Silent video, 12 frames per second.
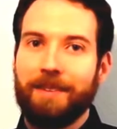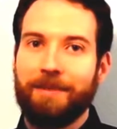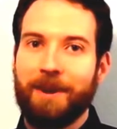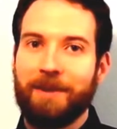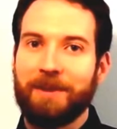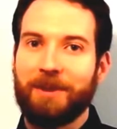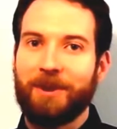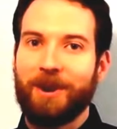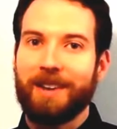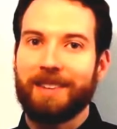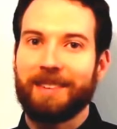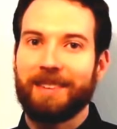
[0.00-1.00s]
found in
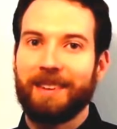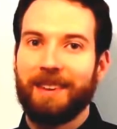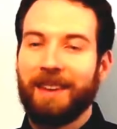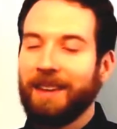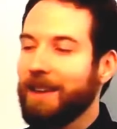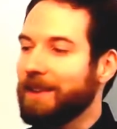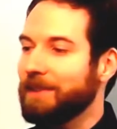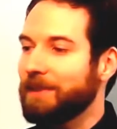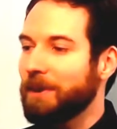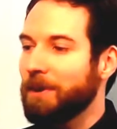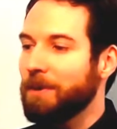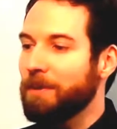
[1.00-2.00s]
Christ. And
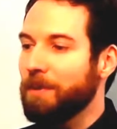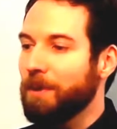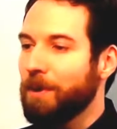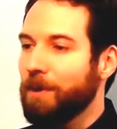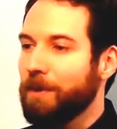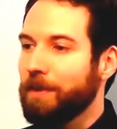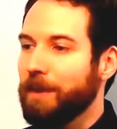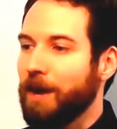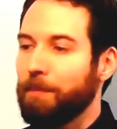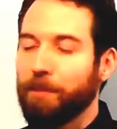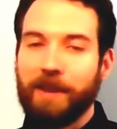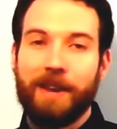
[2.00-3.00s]
so the
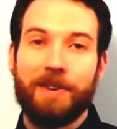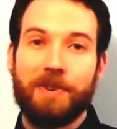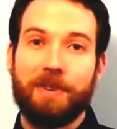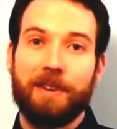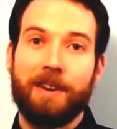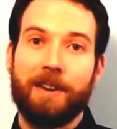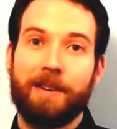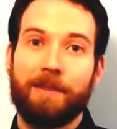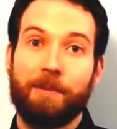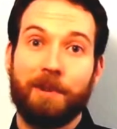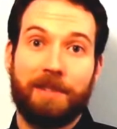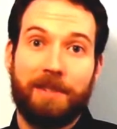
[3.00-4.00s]
application here,
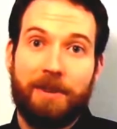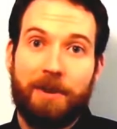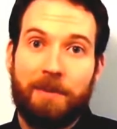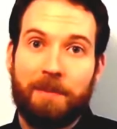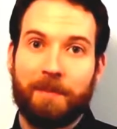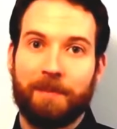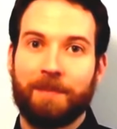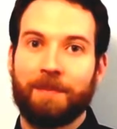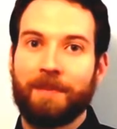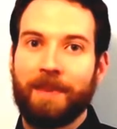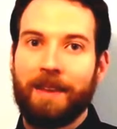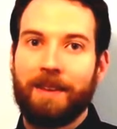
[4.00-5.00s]
what to do?
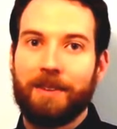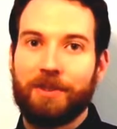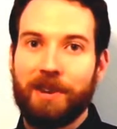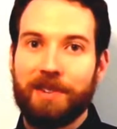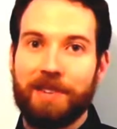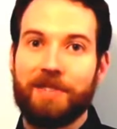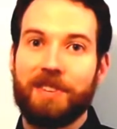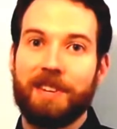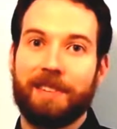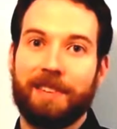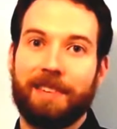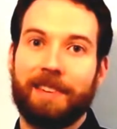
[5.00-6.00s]
Trust in
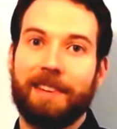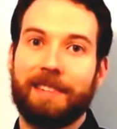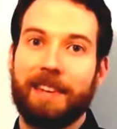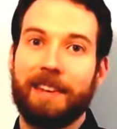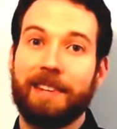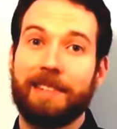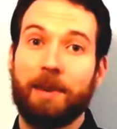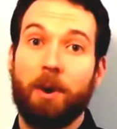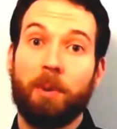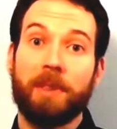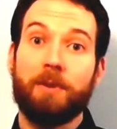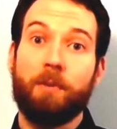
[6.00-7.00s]
Jesus. He said He's the
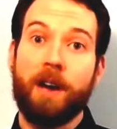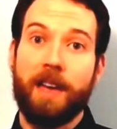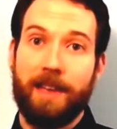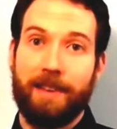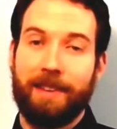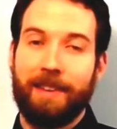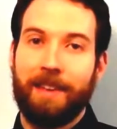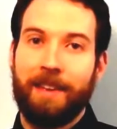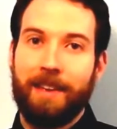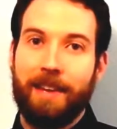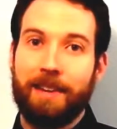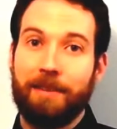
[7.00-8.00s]
only way.
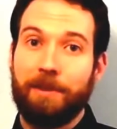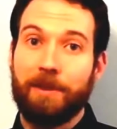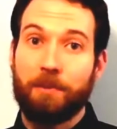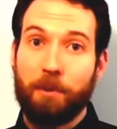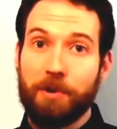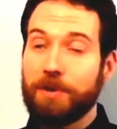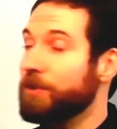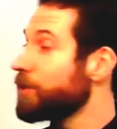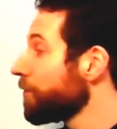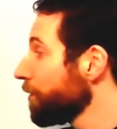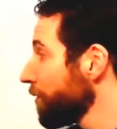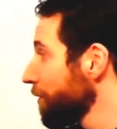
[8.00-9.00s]
And if His words are
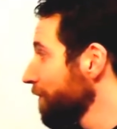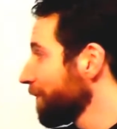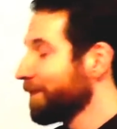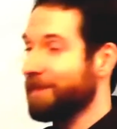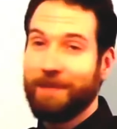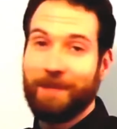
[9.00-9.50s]
true,